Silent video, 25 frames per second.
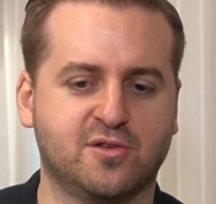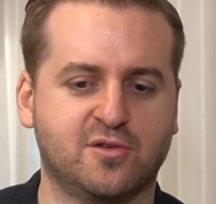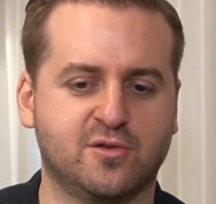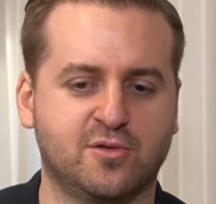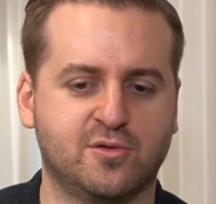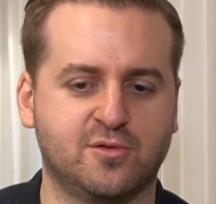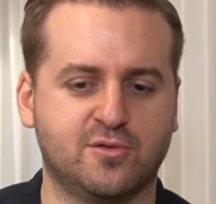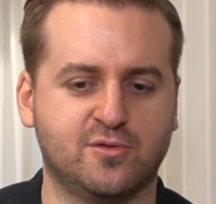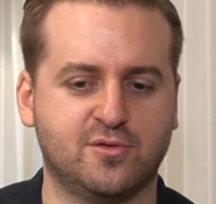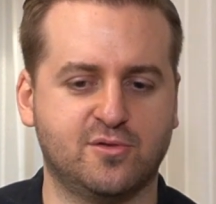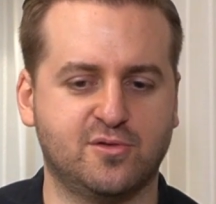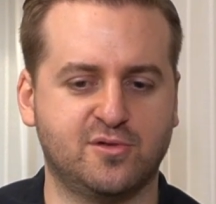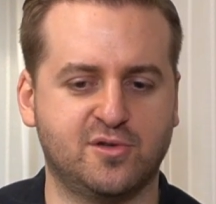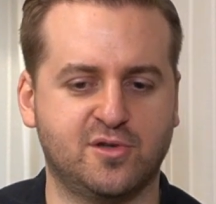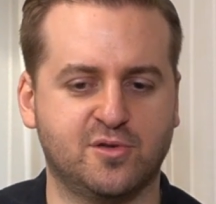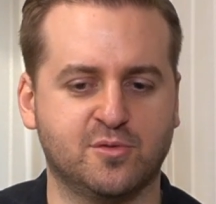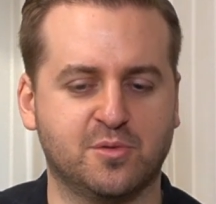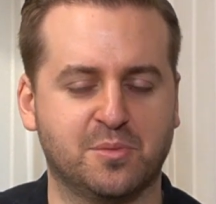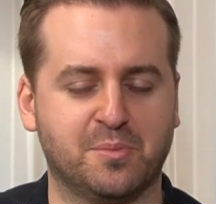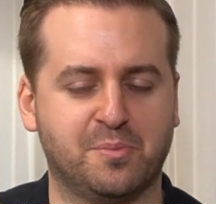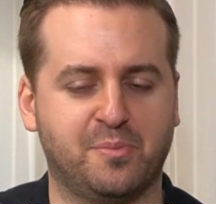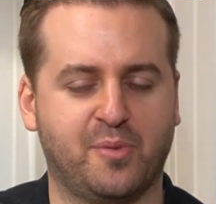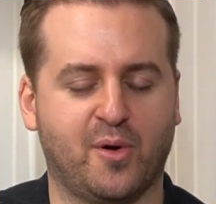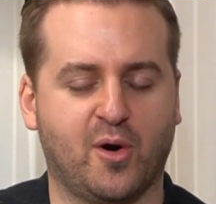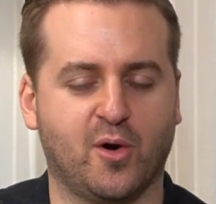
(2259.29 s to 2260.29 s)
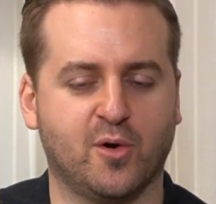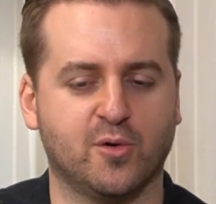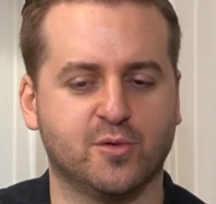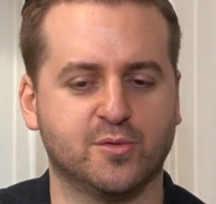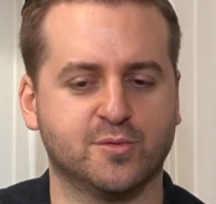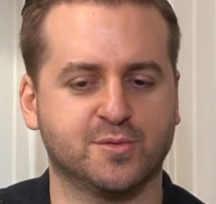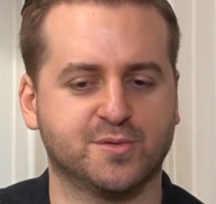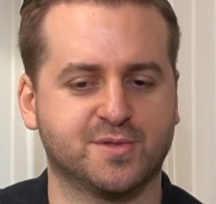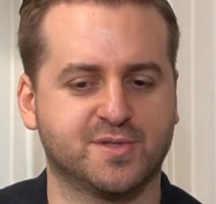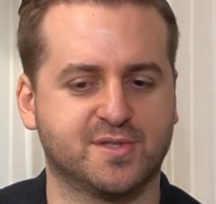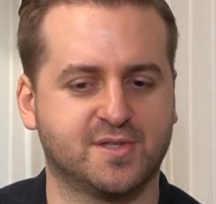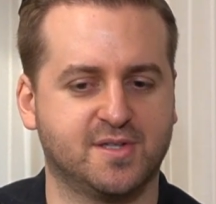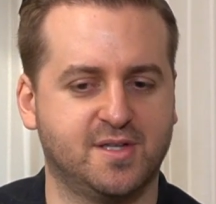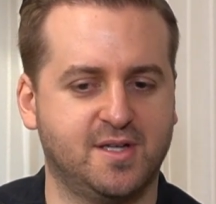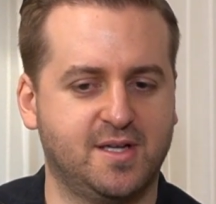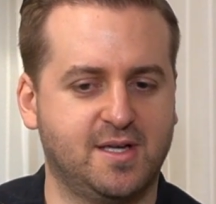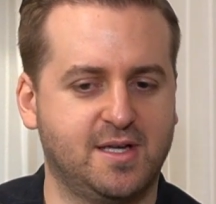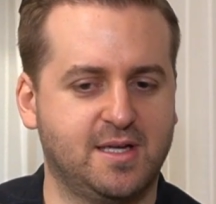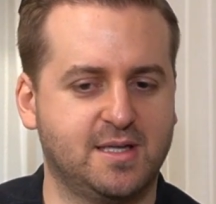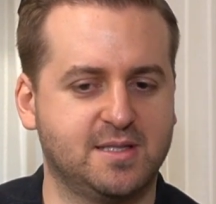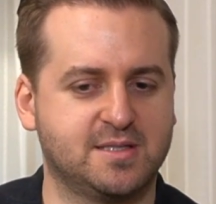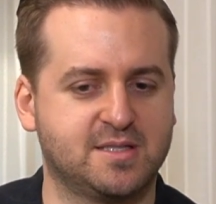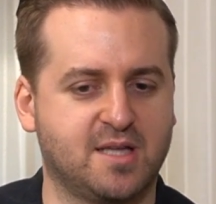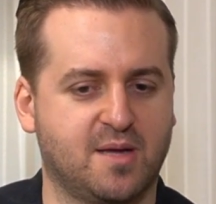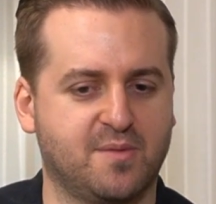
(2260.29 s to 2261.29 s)
you impose
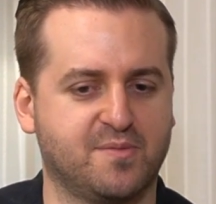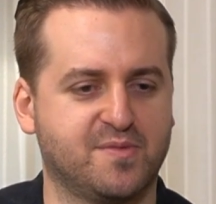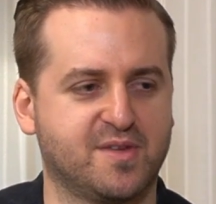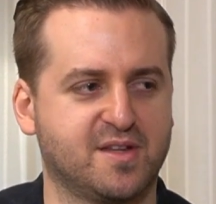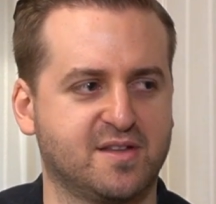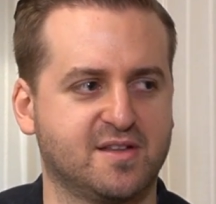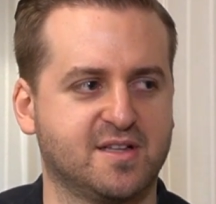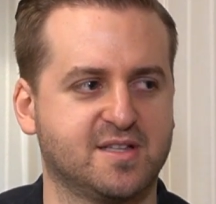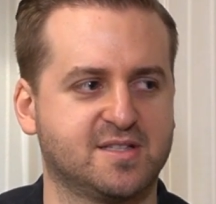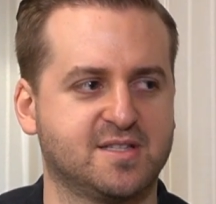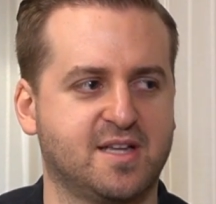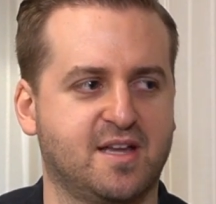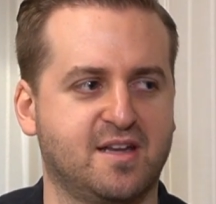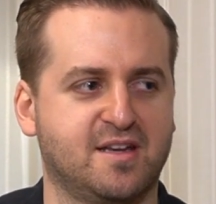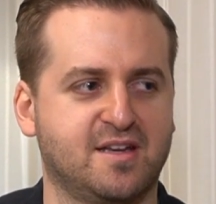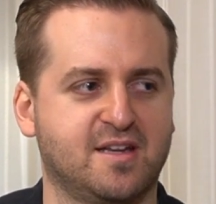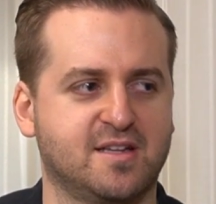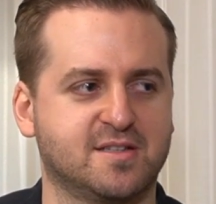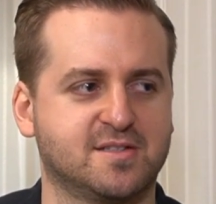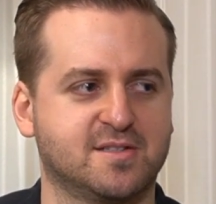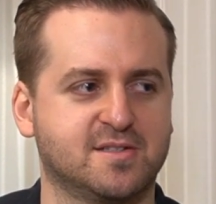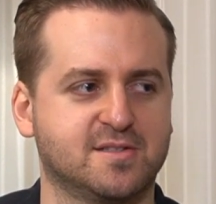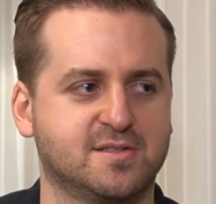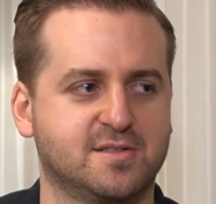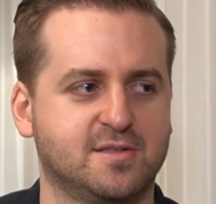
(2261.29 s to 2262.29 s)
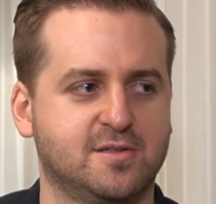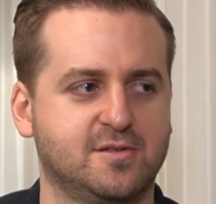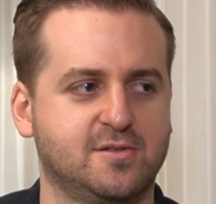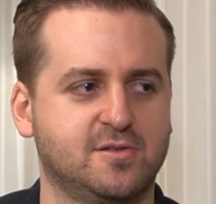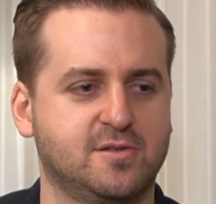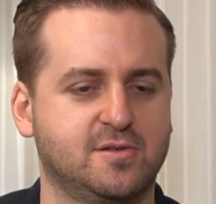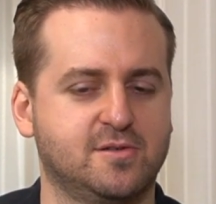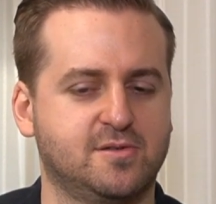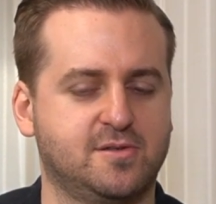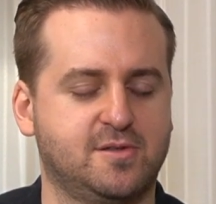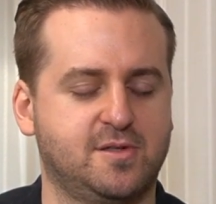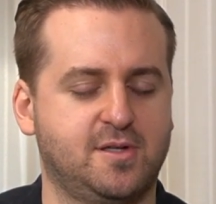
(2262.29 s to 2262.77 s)
something that's unnecessary.